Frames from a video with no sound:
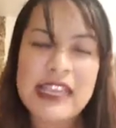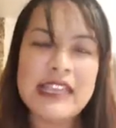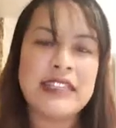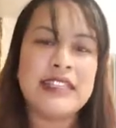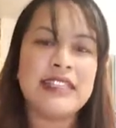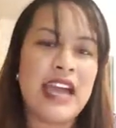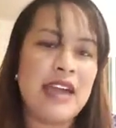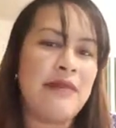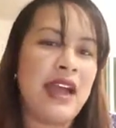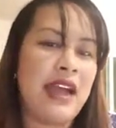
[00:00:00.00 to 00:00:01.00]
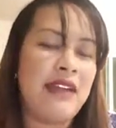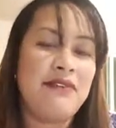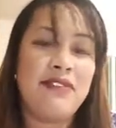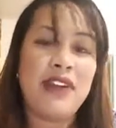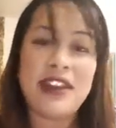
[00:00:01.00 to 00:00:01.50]
The time
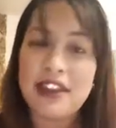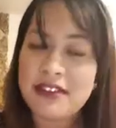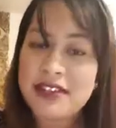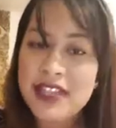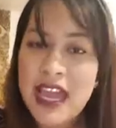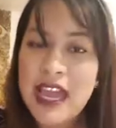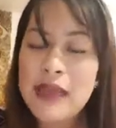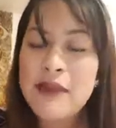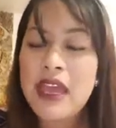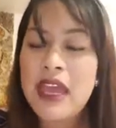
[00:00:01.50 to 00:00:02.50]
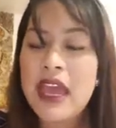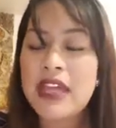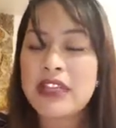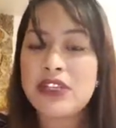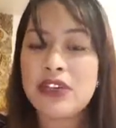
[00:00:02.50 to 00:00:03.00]
I've ran out of time,
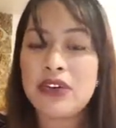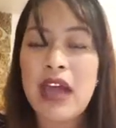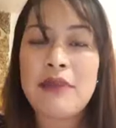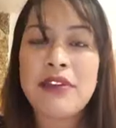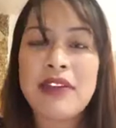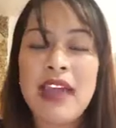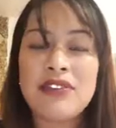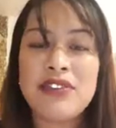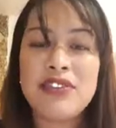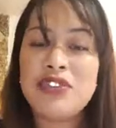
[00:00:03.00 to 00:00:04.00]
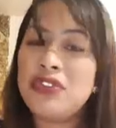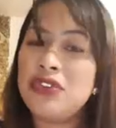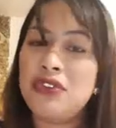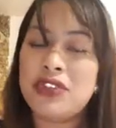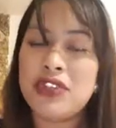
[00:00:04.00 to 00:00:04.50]
and so I'm gonna have to
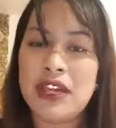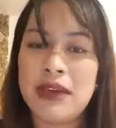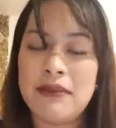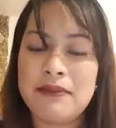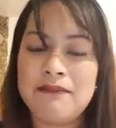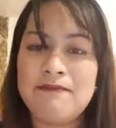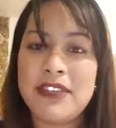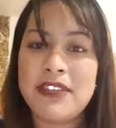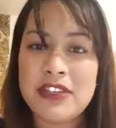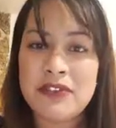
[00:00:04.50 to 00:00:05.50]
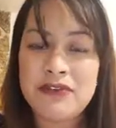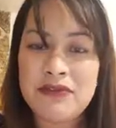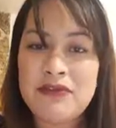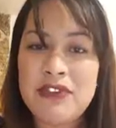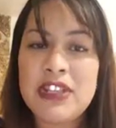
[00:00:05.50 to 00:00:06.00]
shoot the
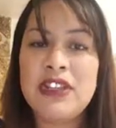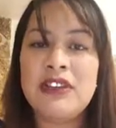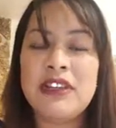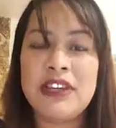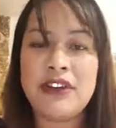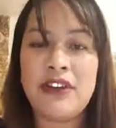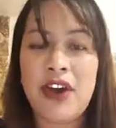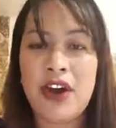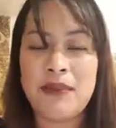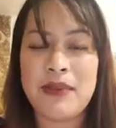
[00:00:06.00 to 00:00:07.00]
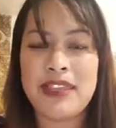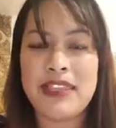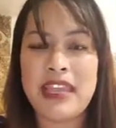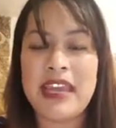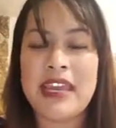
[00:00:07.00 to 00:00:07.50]
video later on. But
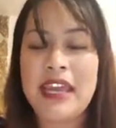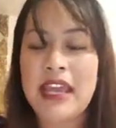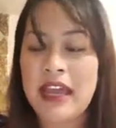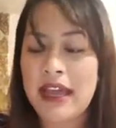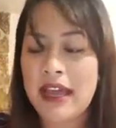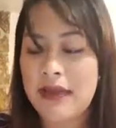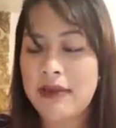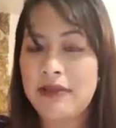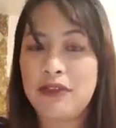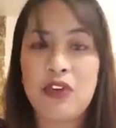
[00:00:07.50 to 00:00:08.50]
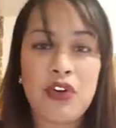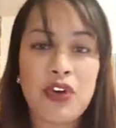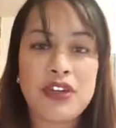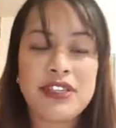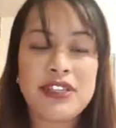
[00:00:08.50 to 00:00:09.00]
then, of
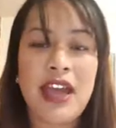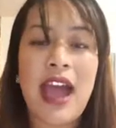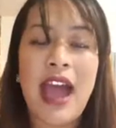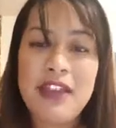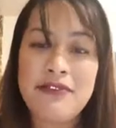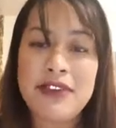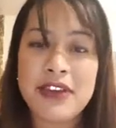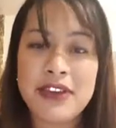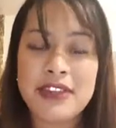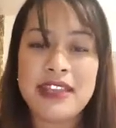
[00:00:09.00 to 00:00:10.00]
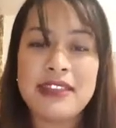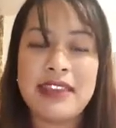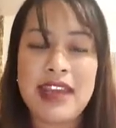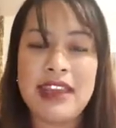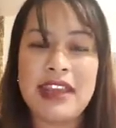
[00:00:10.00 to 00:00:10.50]
course, I failed in
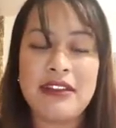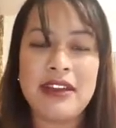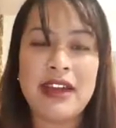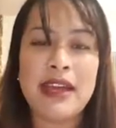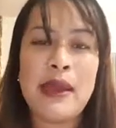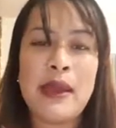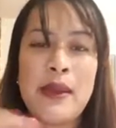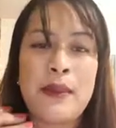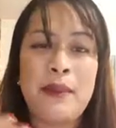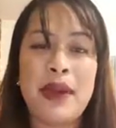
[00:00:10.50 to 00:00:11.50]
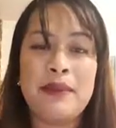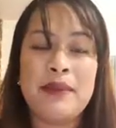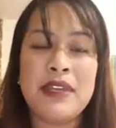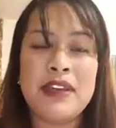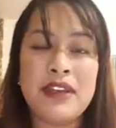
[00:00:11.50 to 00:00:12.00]
that area. But
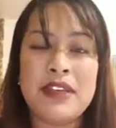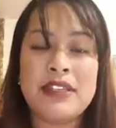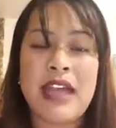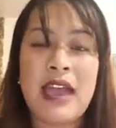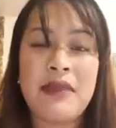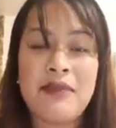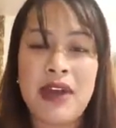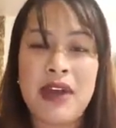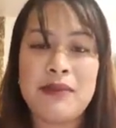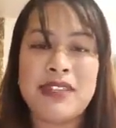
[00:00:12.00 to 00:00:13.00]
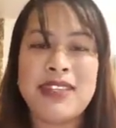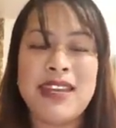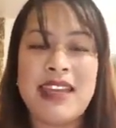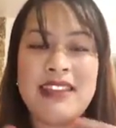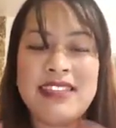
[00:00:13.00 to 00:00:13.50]
because I promised
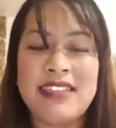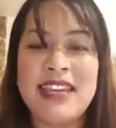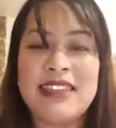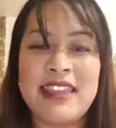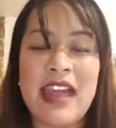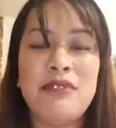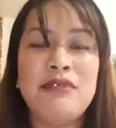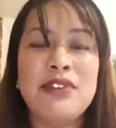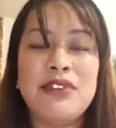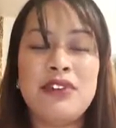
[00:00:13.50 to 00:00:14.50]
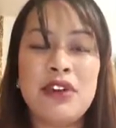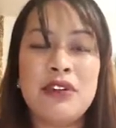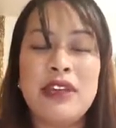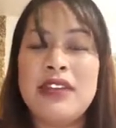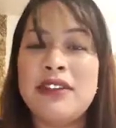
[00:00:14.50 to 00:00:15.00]
and I said that I would
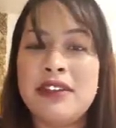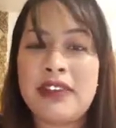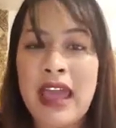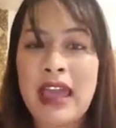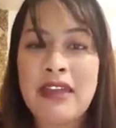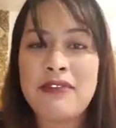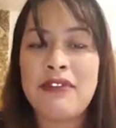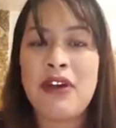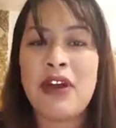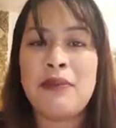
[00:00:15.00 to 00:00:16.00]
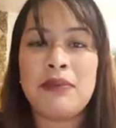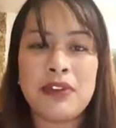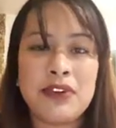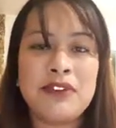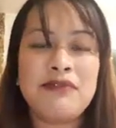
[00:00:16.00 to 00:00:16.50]
go either live or
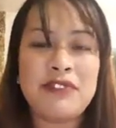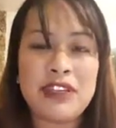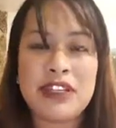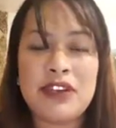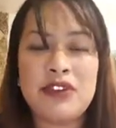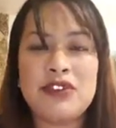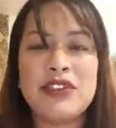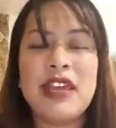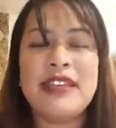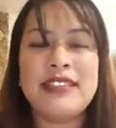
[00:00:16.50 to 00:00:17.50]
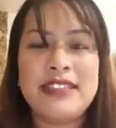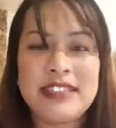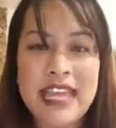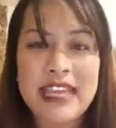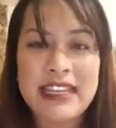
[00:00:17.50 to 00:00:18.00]
upload videos
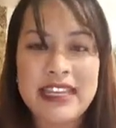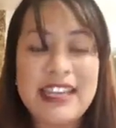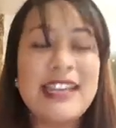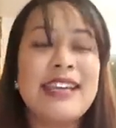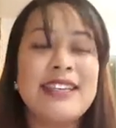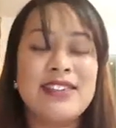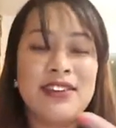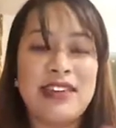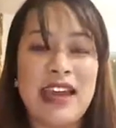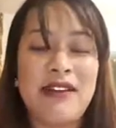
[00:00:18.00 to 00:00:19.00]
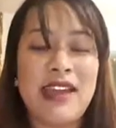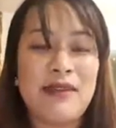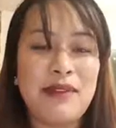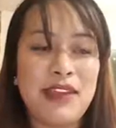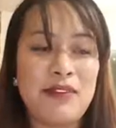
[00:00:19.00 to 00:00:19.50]
daily. So now I
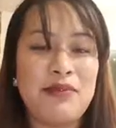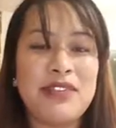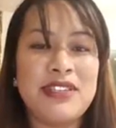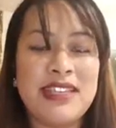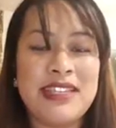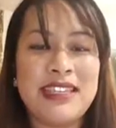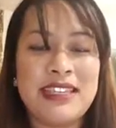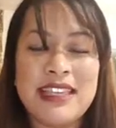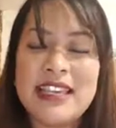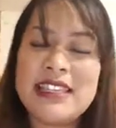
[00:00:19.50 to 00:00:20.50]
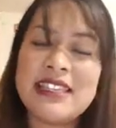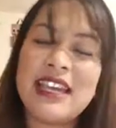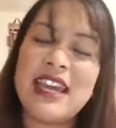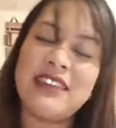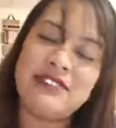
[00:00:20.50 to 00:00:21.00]
am here presenting this,
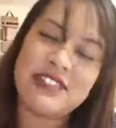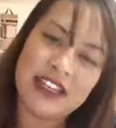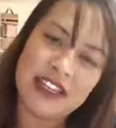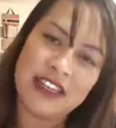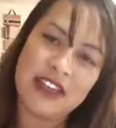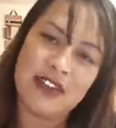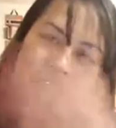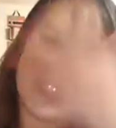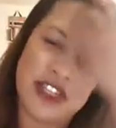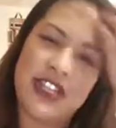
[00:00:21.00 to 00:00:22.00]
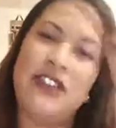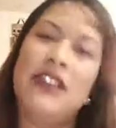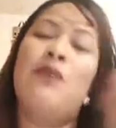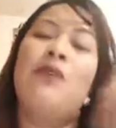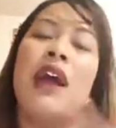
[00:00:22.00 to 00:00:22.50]
kind of telling you and
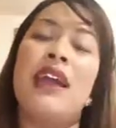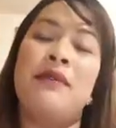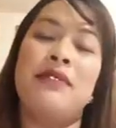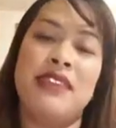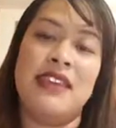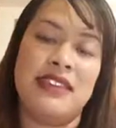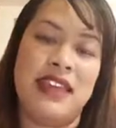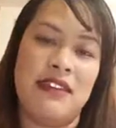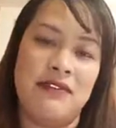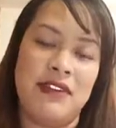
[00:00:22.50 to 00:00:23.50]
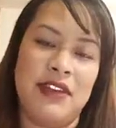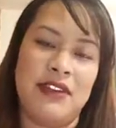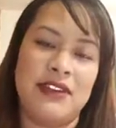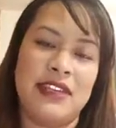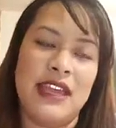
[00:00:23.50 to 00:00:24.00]
sharing why I would think that I
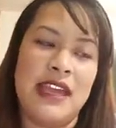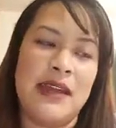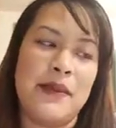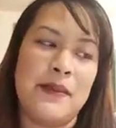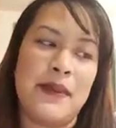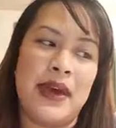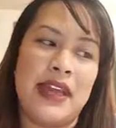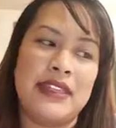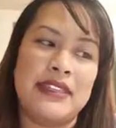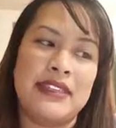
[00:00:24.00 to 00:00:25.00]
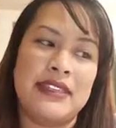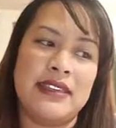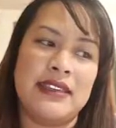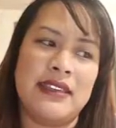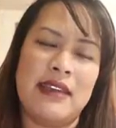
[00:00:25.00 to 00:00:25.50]
failed, but
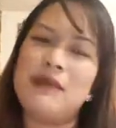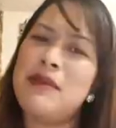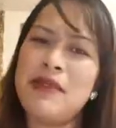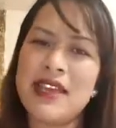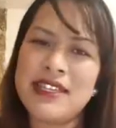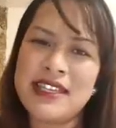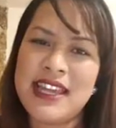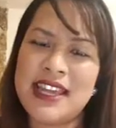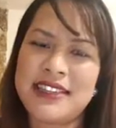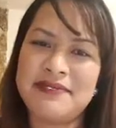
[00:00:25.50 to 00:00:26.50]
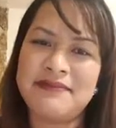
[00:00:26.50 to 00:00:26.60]
maybe I did not,